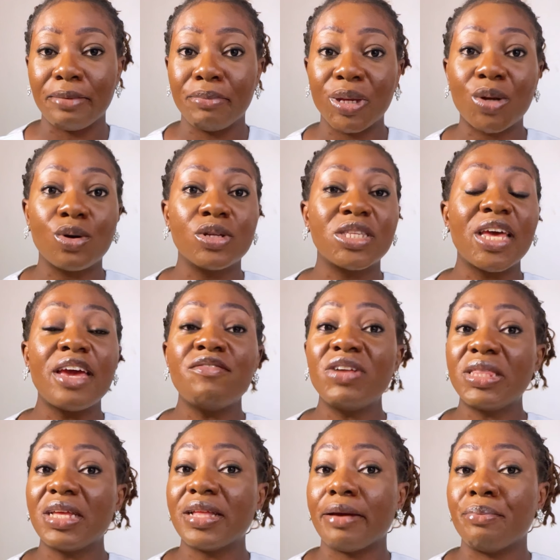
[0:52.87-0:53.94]
because
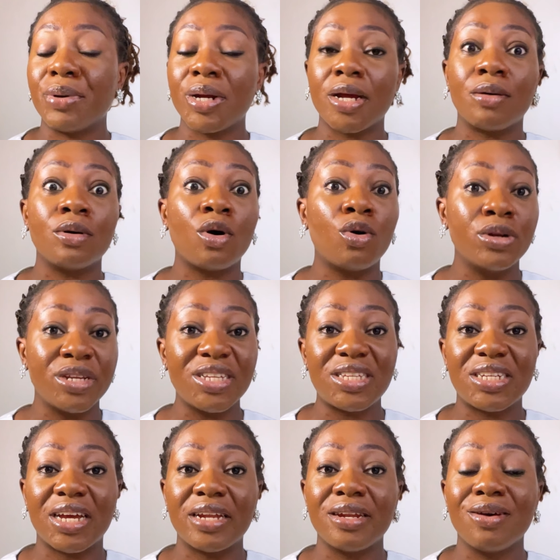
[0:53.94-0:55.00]
everything I bring out on this
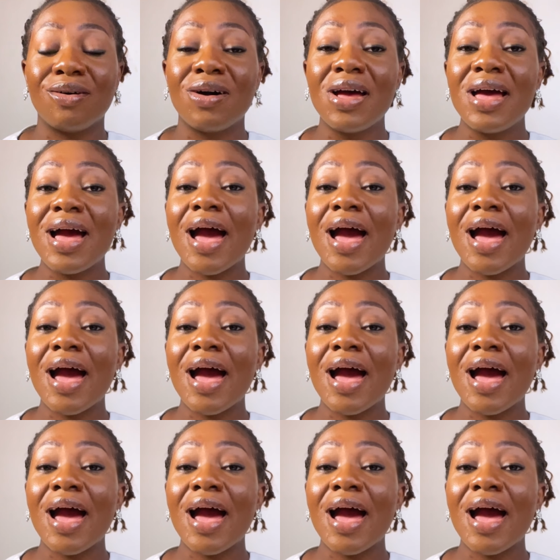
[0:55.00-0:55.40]
channel,